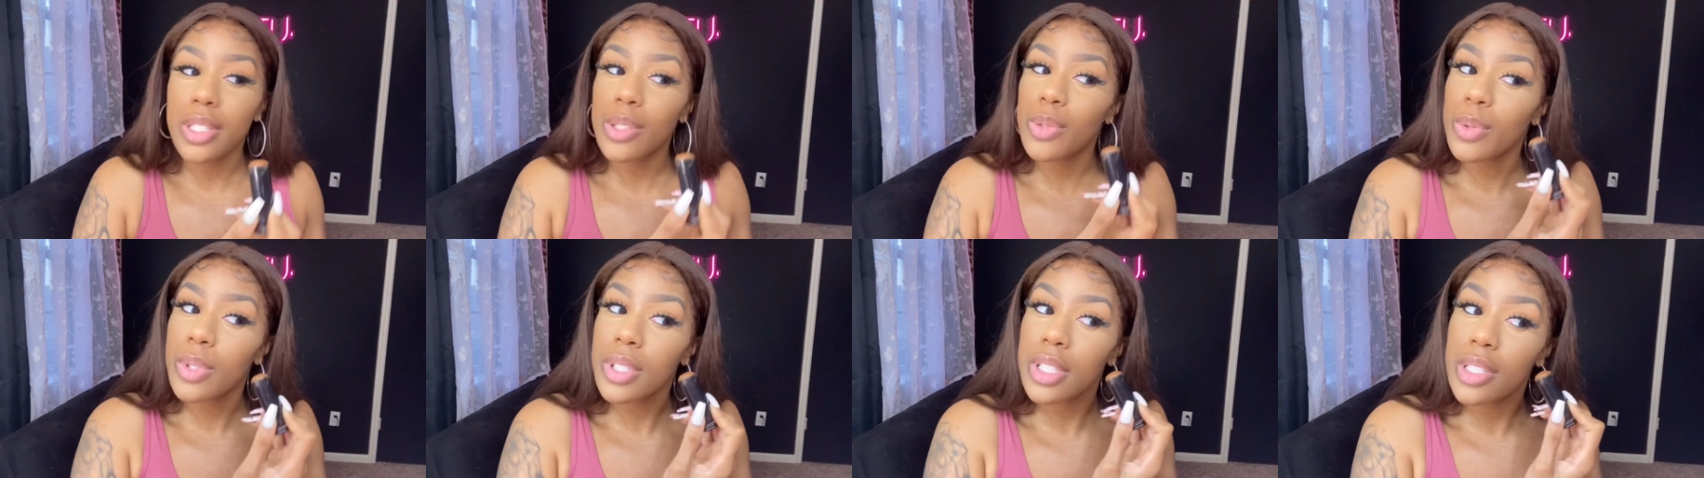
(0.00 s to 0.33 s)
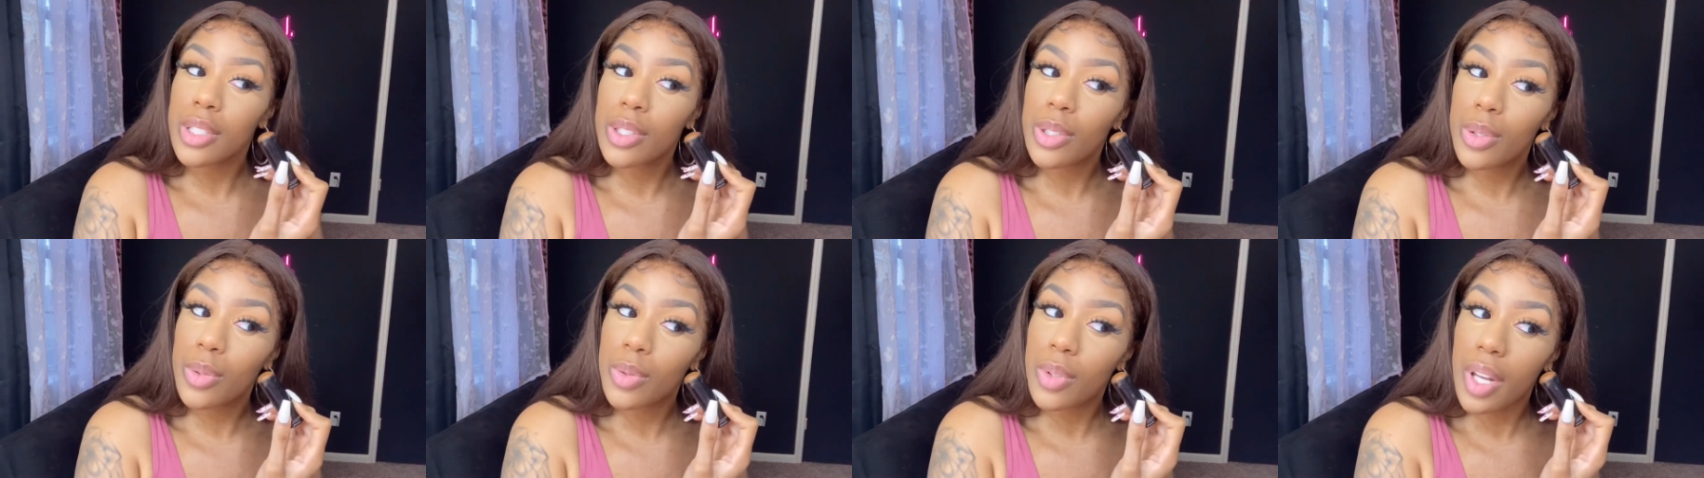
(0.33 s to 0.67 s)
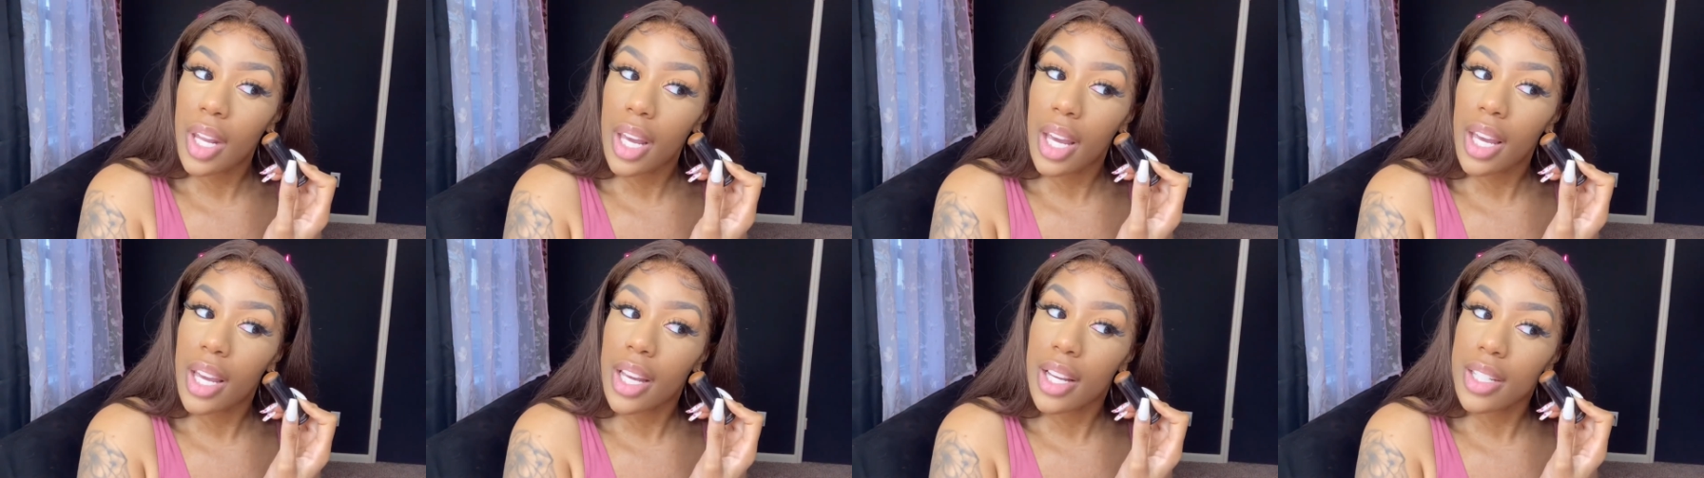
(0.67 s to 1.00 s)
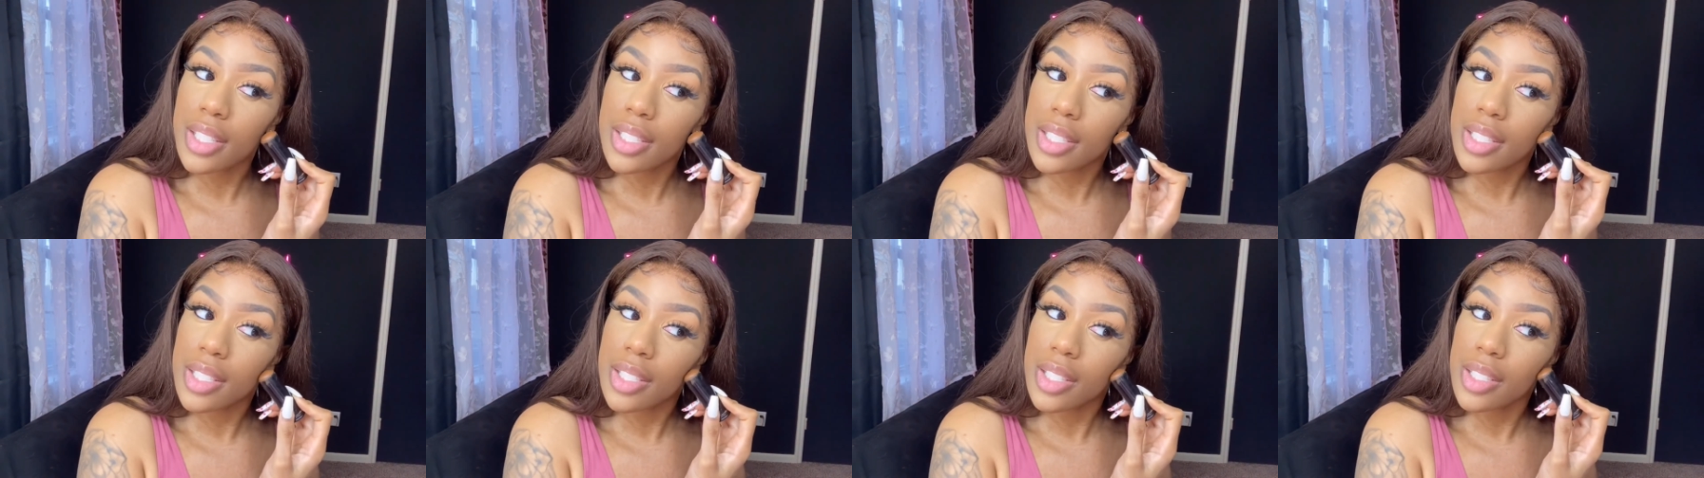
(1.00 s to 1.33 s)
twenty-two
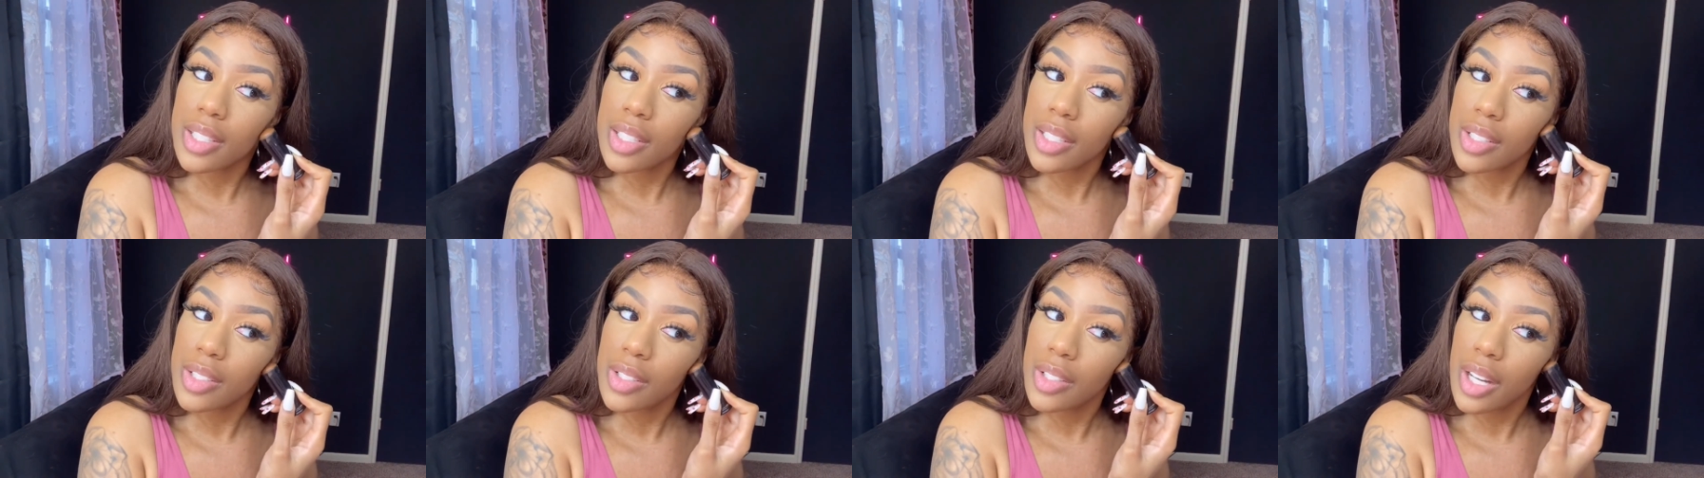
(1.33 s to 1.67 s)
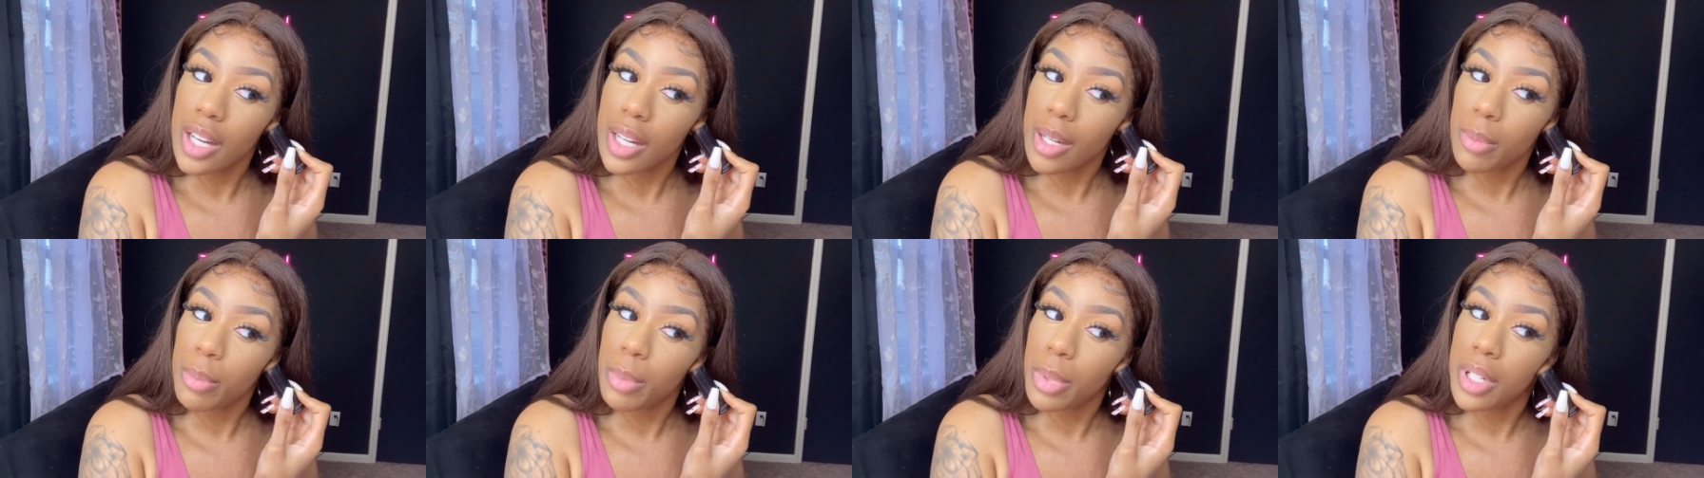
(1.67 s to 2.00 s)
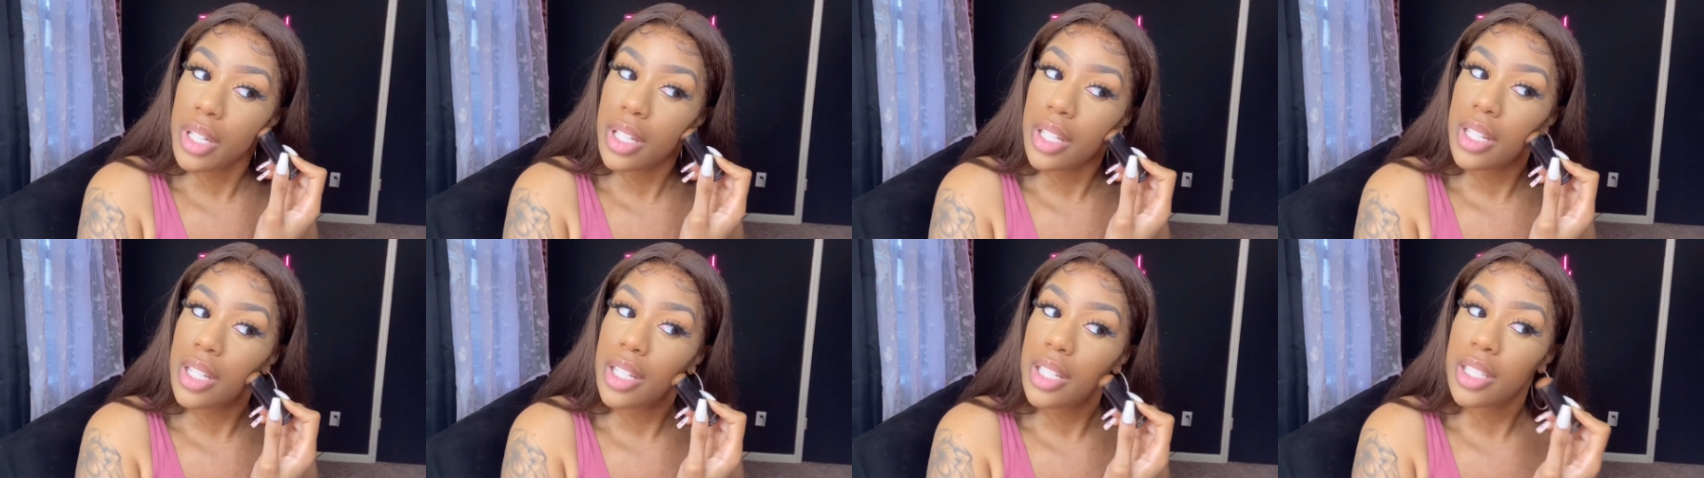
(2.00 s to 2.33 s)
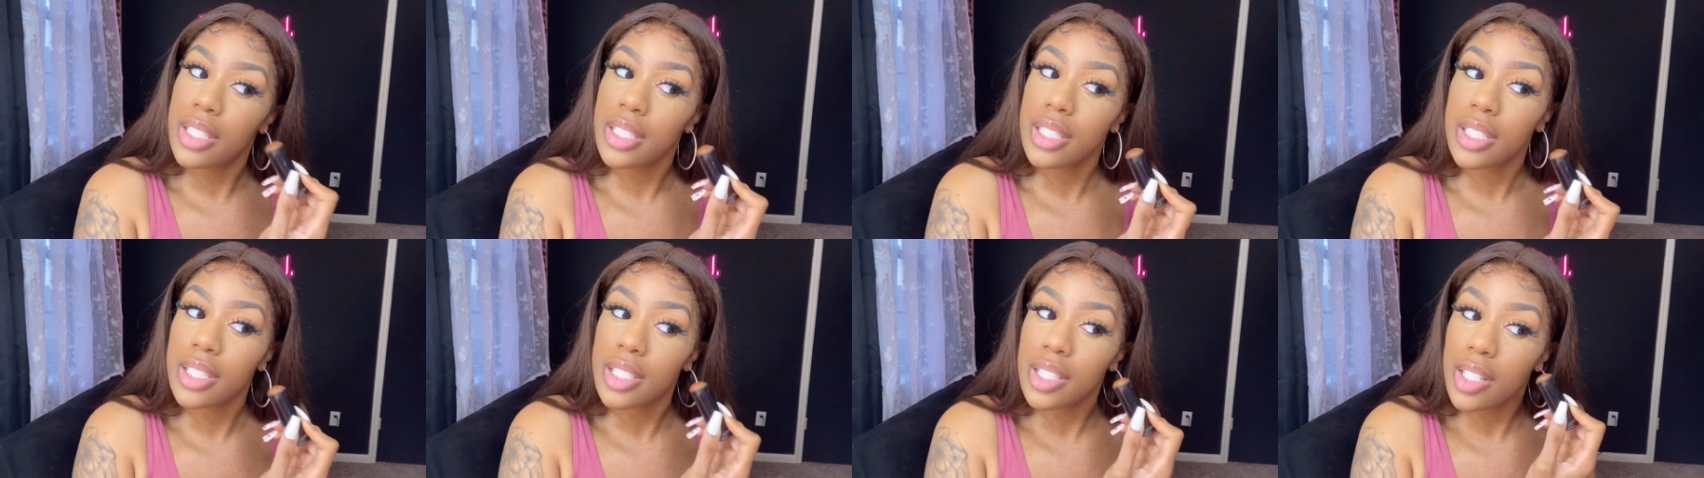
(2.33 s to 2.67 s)
Next. You got a
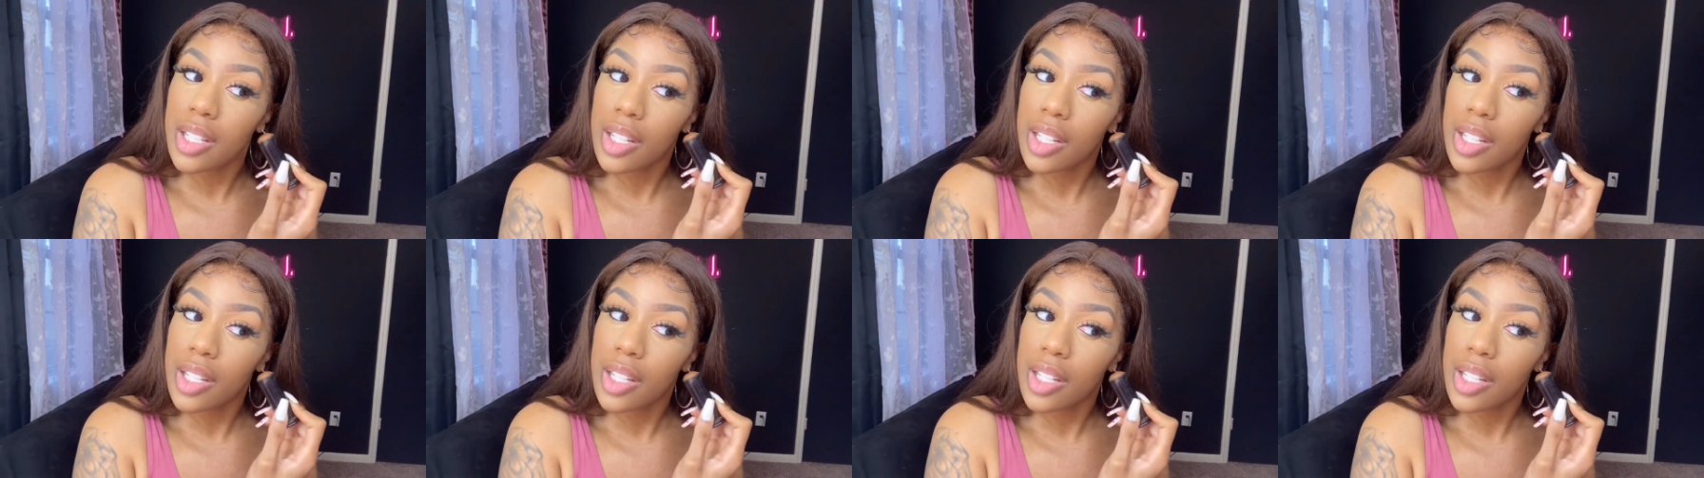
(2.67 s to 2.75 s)
bus.